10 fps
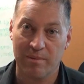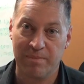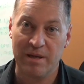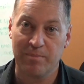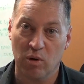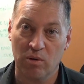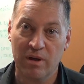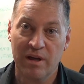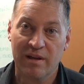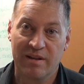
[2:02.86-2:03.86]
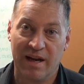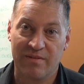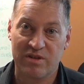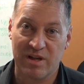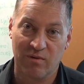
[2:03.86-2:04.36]
people that
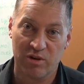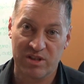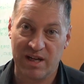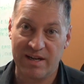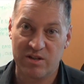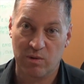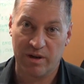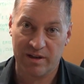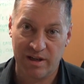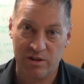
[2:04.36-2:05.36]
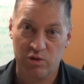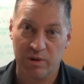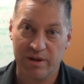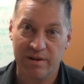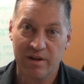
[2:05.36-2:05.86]
have several sites around the
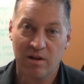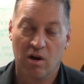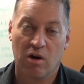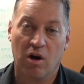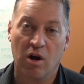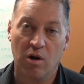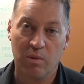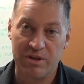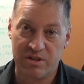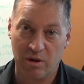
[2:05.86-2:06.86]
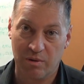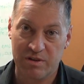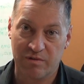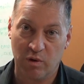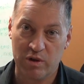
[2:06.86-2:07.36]
country are always
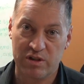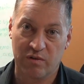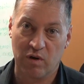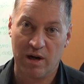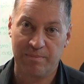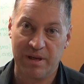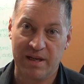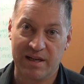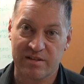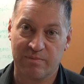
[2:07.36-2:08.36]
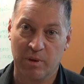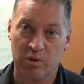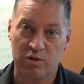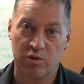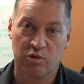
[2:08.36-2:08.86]
going to voice over IP as
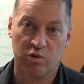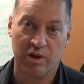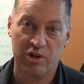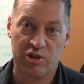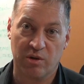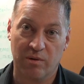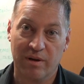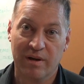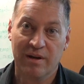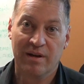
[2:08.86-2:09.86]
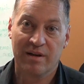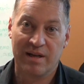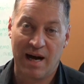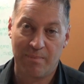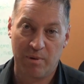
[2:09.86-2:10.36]
opposed to a traditional
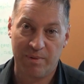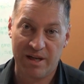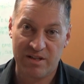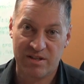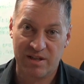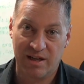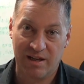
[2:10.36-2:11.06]
copper-based